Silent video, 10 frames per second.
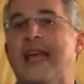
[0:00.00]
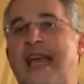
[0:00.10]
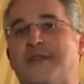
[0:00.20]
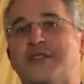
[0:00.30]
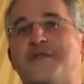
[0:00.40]

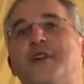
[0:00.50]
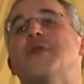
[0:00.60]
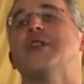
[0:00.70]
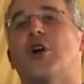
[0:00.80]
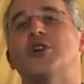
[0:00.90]
If it's a
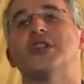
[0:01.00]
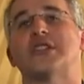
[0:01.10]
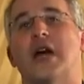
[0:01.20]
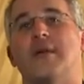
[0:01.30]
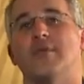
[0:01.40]
very large
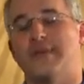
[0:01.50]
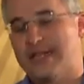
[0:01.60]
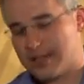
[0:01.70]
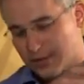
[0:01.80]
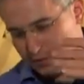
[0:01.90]
ensemble,
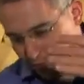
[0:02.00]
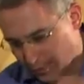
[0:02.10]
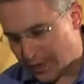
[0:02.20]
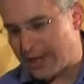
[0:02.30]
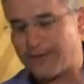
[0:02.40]
means there's
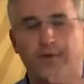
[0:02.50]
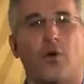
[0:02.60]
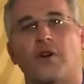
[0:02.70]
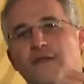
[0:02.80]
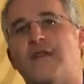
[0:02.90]
3,
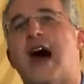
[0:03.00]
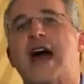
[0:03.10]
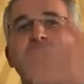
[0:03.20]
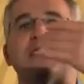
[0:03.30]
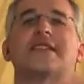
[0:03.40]
4,
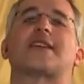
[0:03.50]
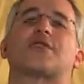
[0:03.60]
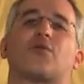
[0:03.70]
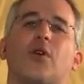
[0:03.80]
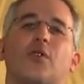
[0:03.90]
5,
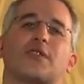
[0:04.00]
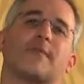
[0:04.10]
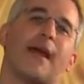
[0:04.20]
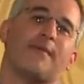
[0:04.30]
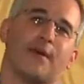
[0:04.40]
6 rows and
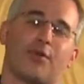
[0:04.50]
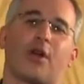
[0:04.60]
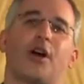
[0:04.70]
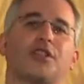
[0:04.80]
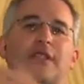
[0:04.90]
maybe a
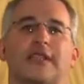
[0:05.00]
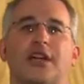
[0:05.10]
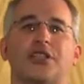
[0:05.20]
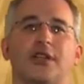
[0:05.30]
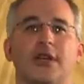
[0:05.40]
percussion
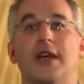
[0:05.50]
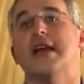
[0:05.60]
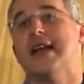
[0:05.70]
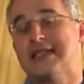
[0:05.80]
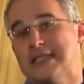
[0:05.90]
section,
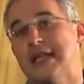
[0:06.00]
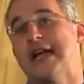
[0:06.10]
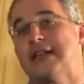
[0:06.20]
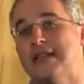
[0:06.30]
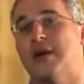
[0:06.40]
it's
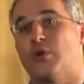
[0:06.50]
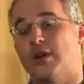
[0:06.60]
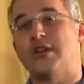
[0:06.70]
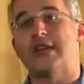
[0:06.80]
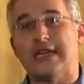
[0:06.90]
likely that
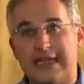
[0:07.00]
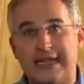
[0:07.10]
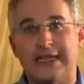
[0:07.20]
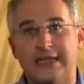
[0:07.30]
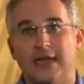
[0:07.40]
we're going to
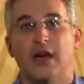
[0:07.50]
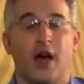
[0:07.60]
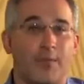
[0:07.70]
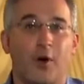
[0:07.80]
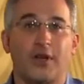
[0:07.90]
need
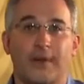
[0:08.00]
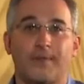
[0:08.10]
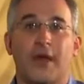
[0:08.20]
a podium